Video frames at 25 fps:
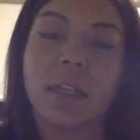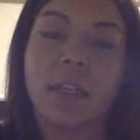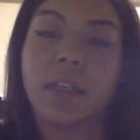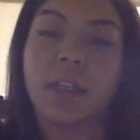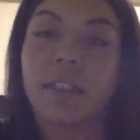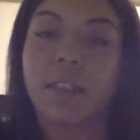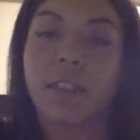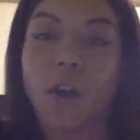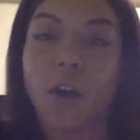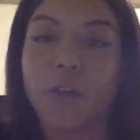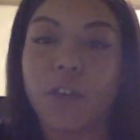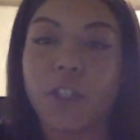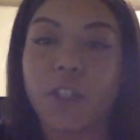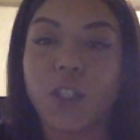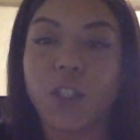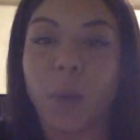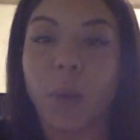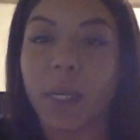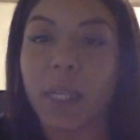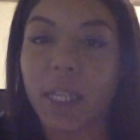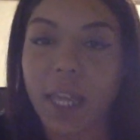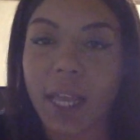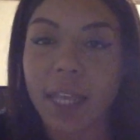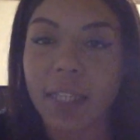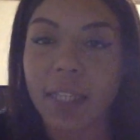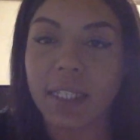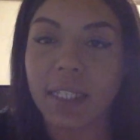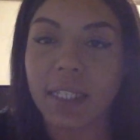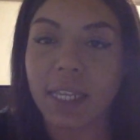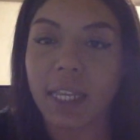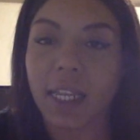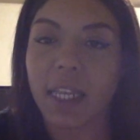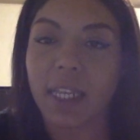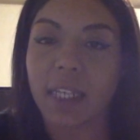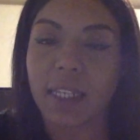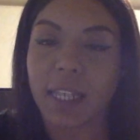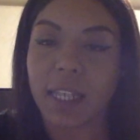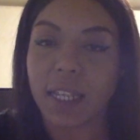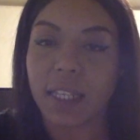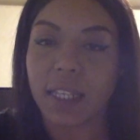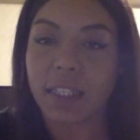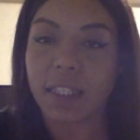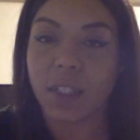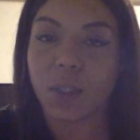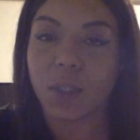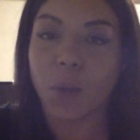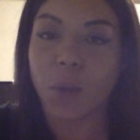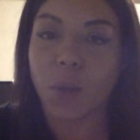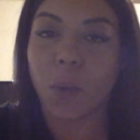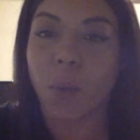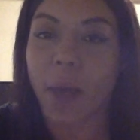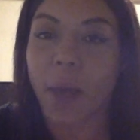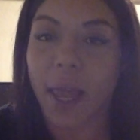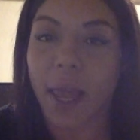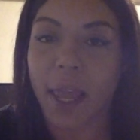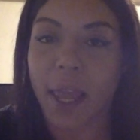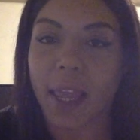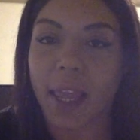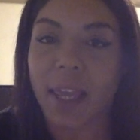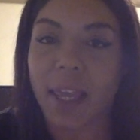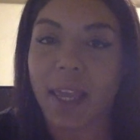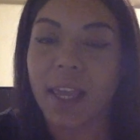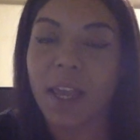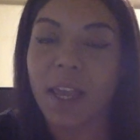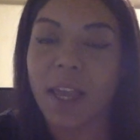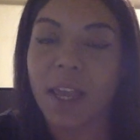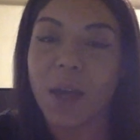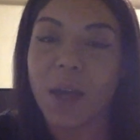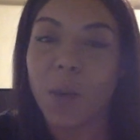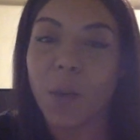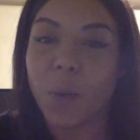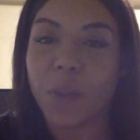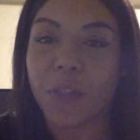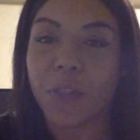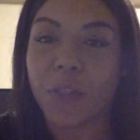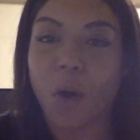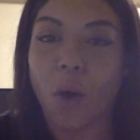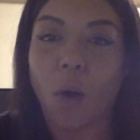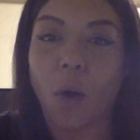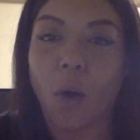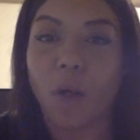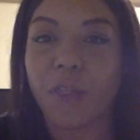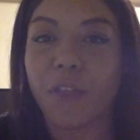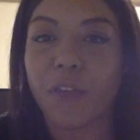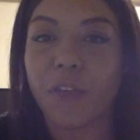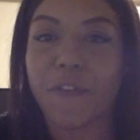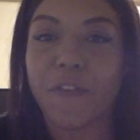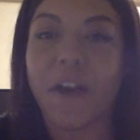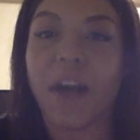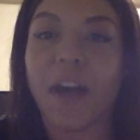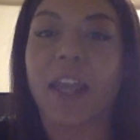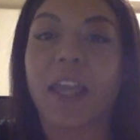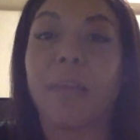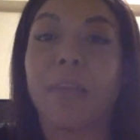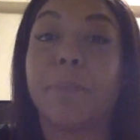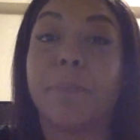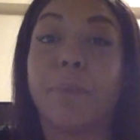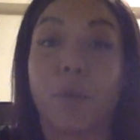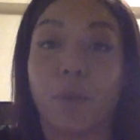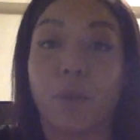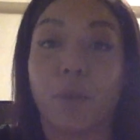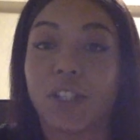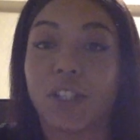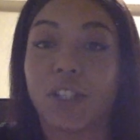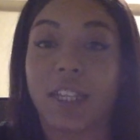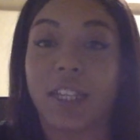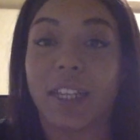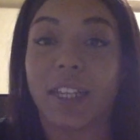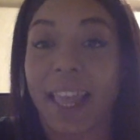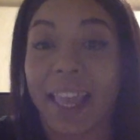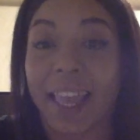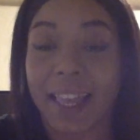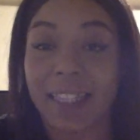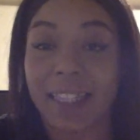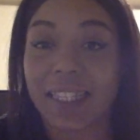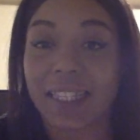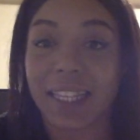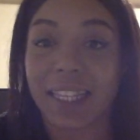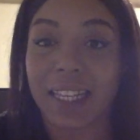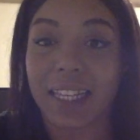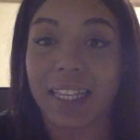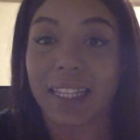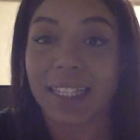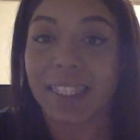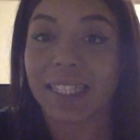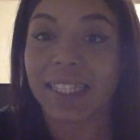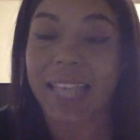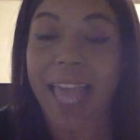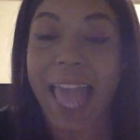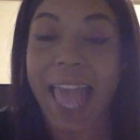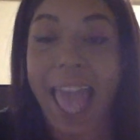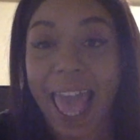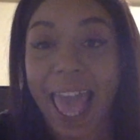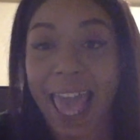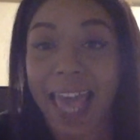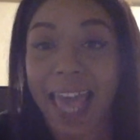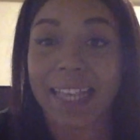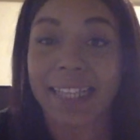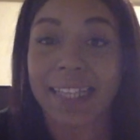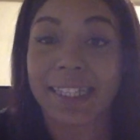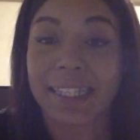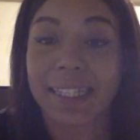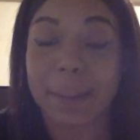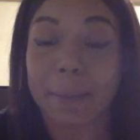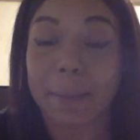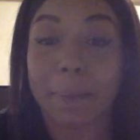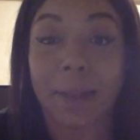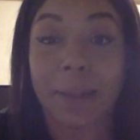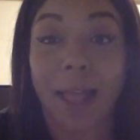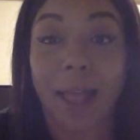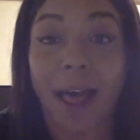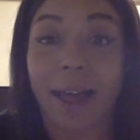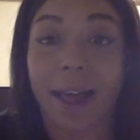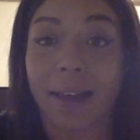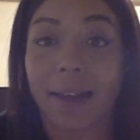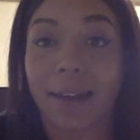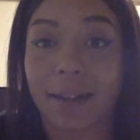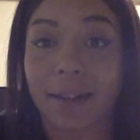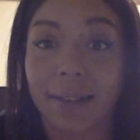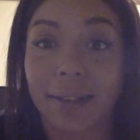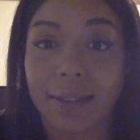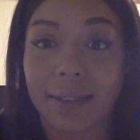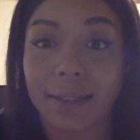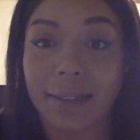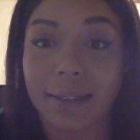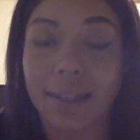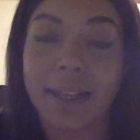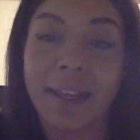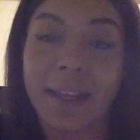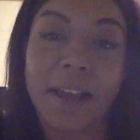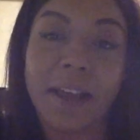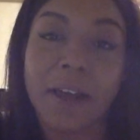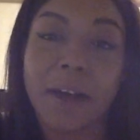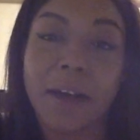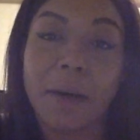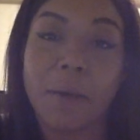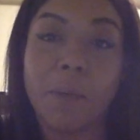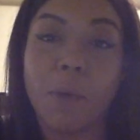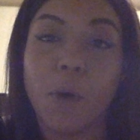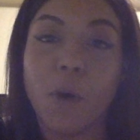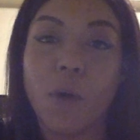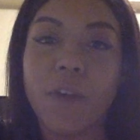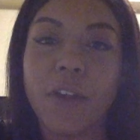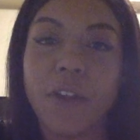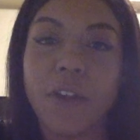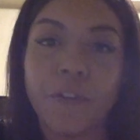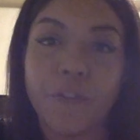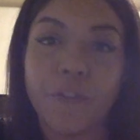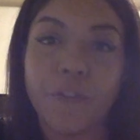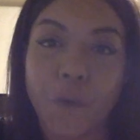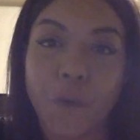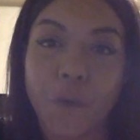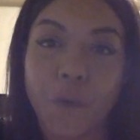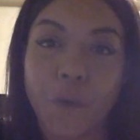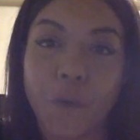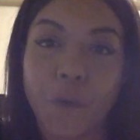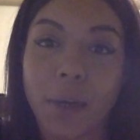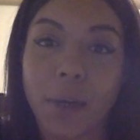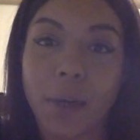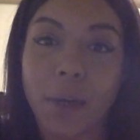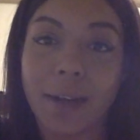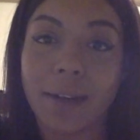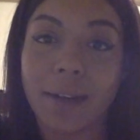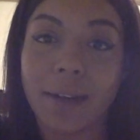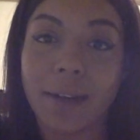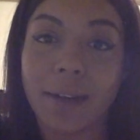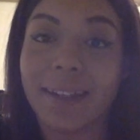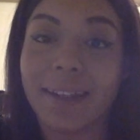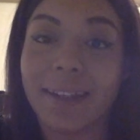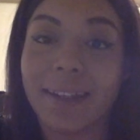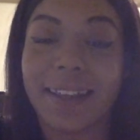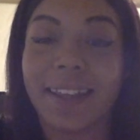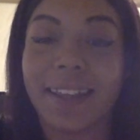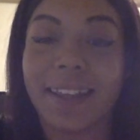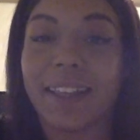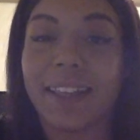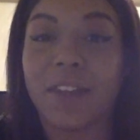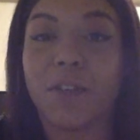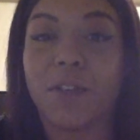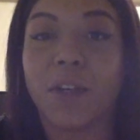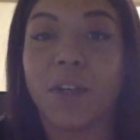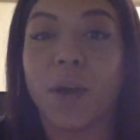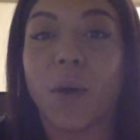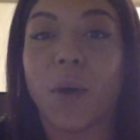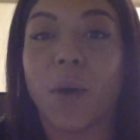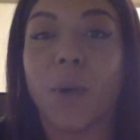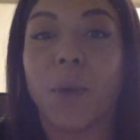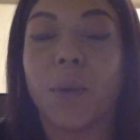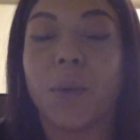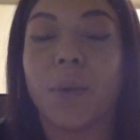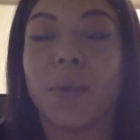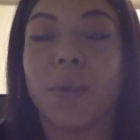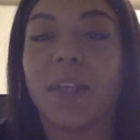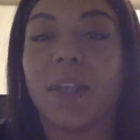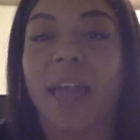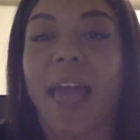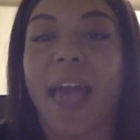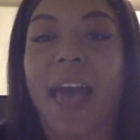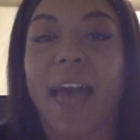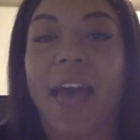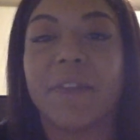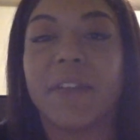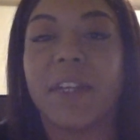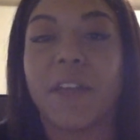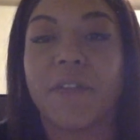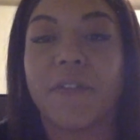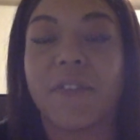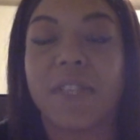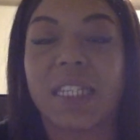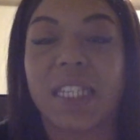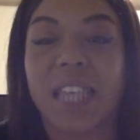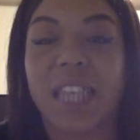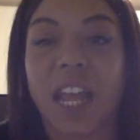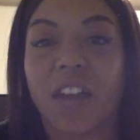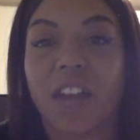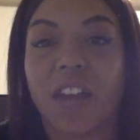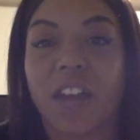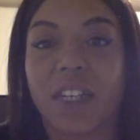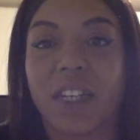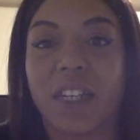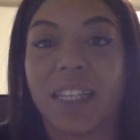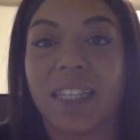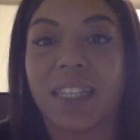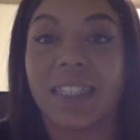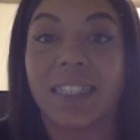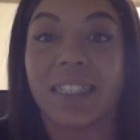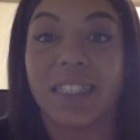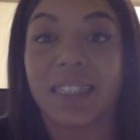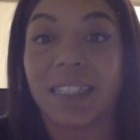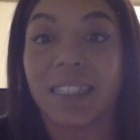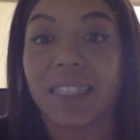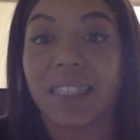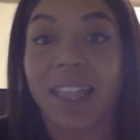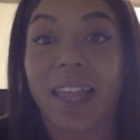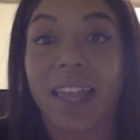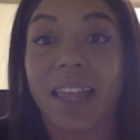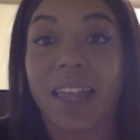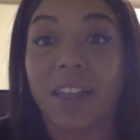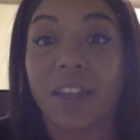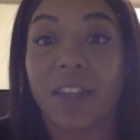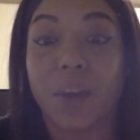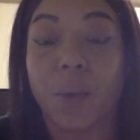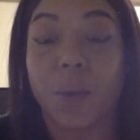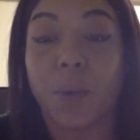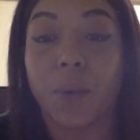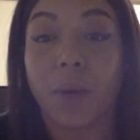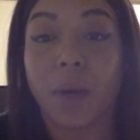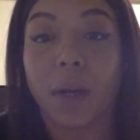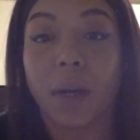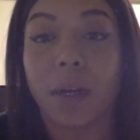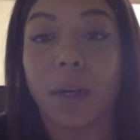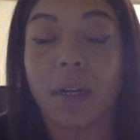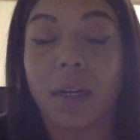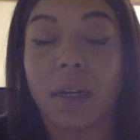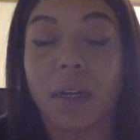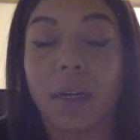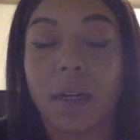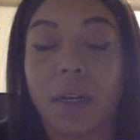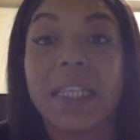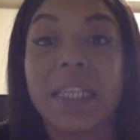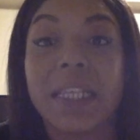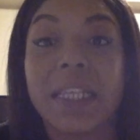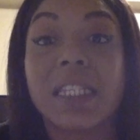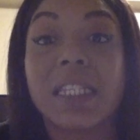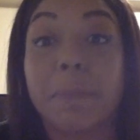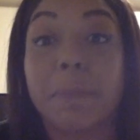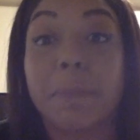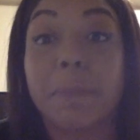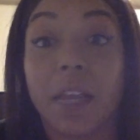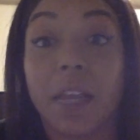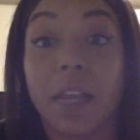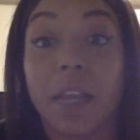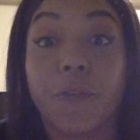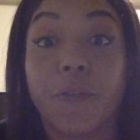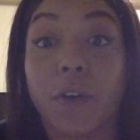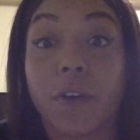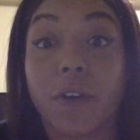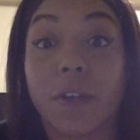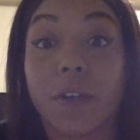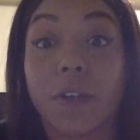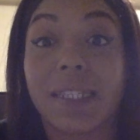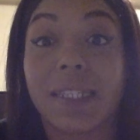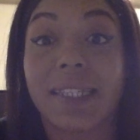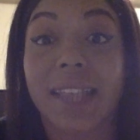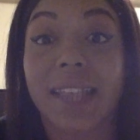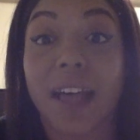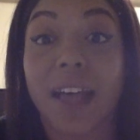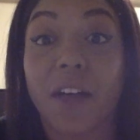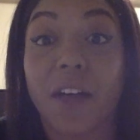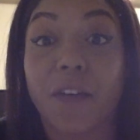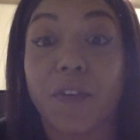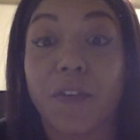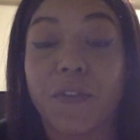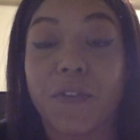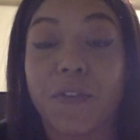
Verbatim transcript: So for 2018, let's do away with all the fucking bullshit antics as bloggers. Moving forward, you know, have enough integrity to just let your work speak for itself.